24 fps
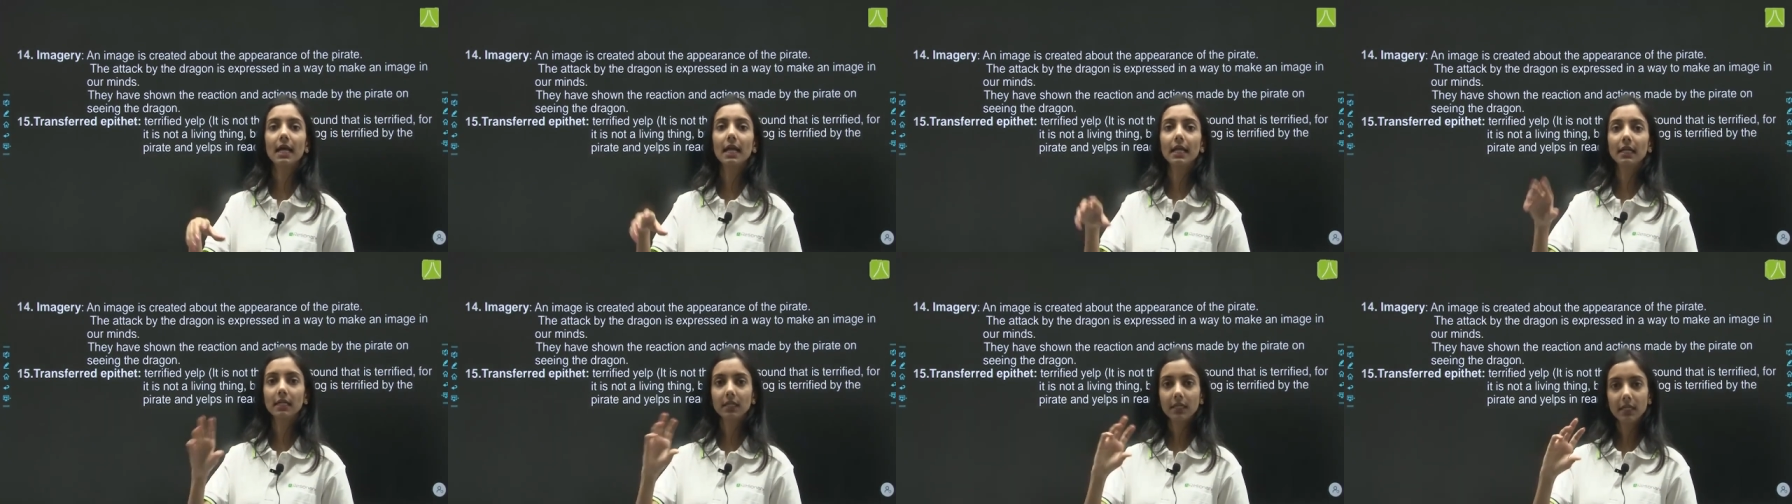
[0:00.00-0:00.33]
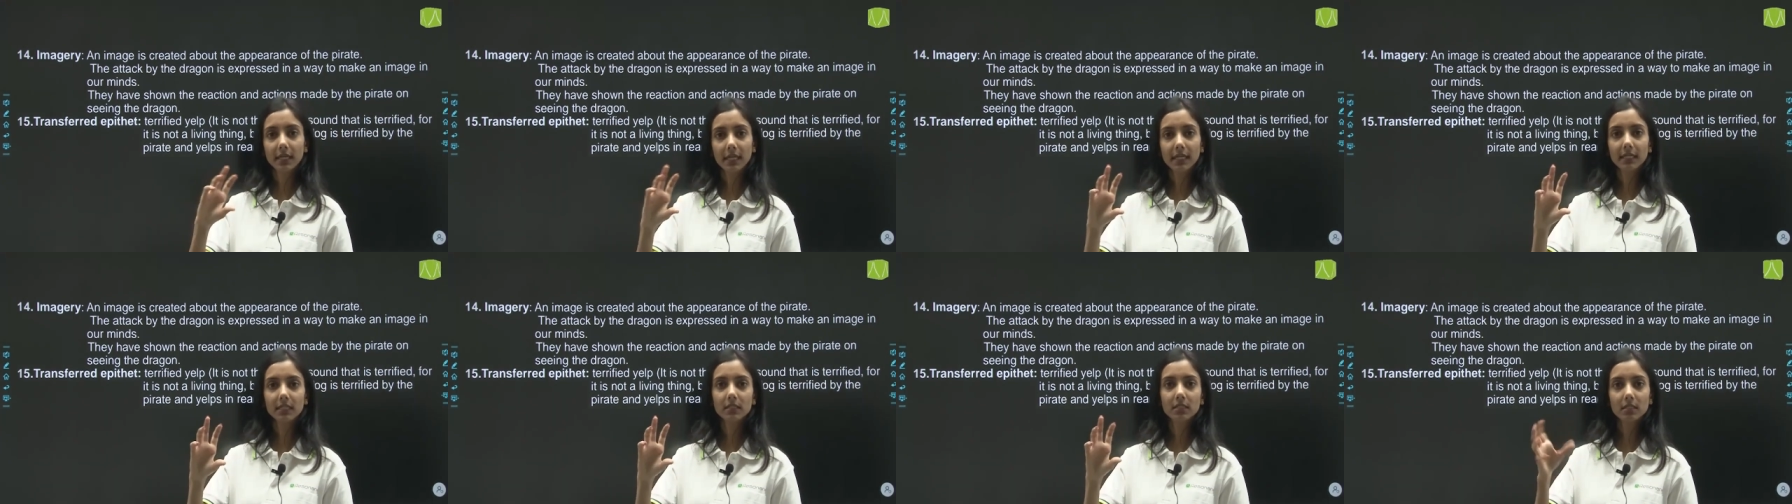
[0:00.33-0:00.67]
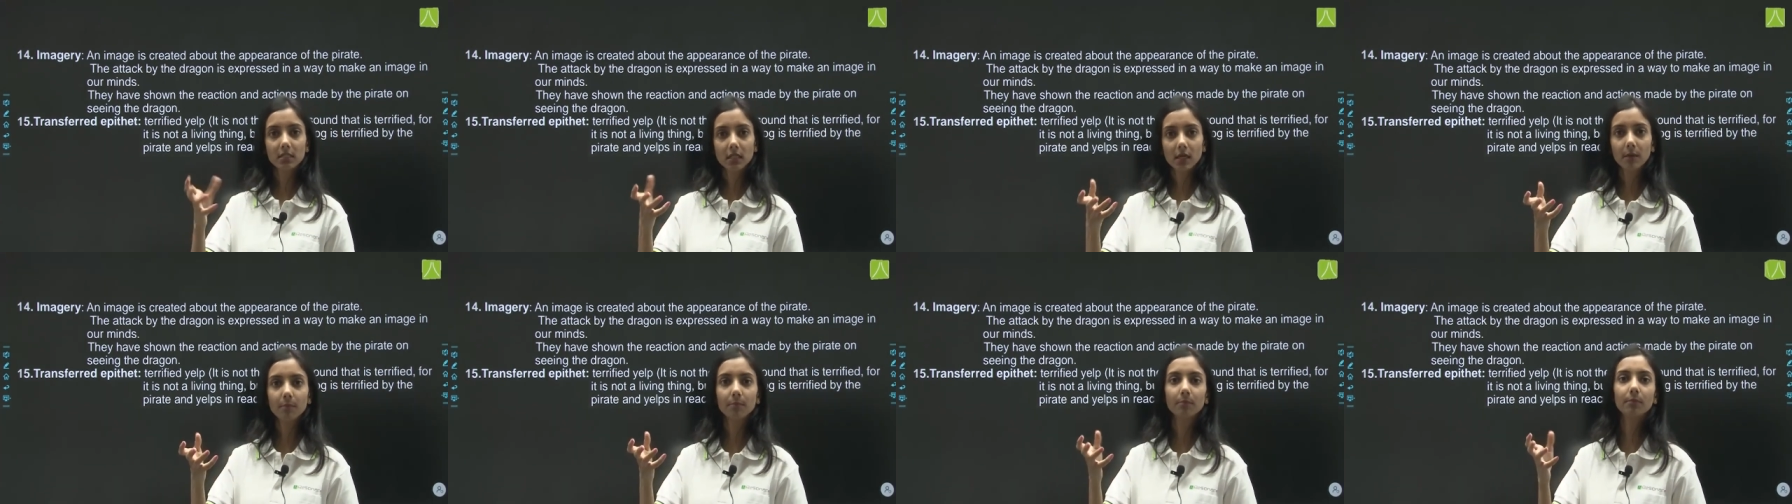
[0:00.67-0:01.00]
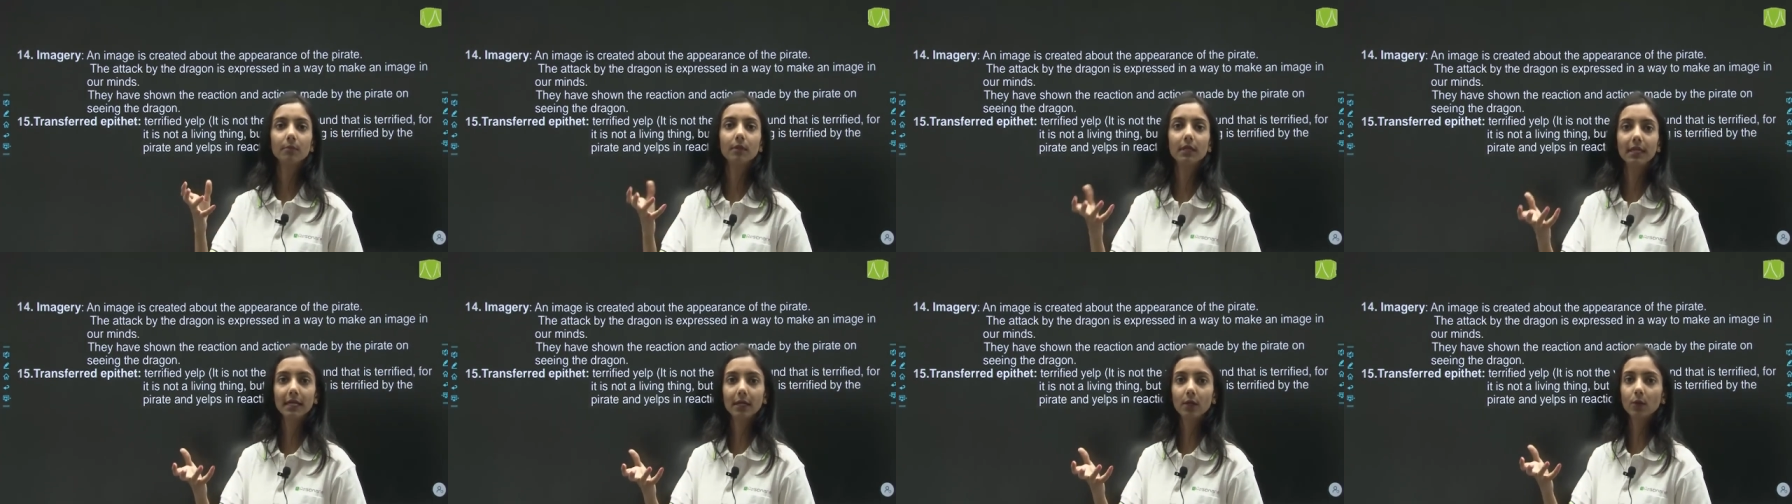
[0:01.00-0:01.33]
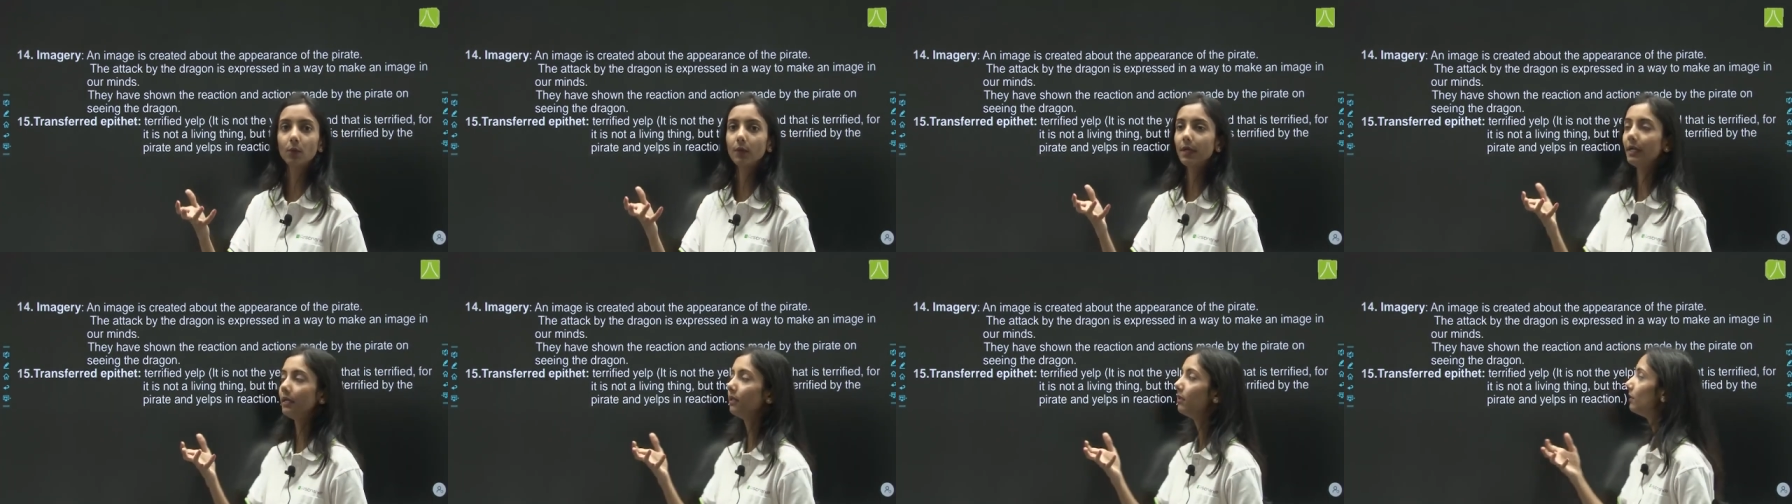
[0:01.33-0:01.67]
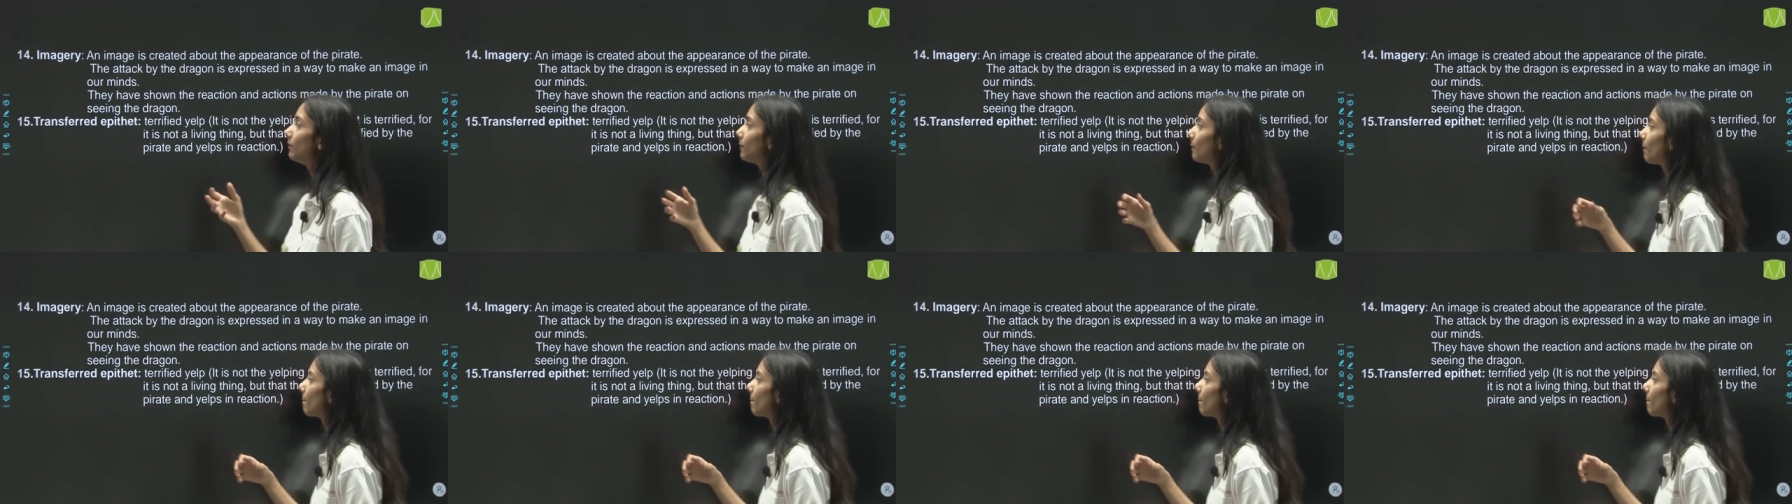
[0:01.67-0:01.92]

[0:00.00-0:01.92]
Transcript: and drink some liquid.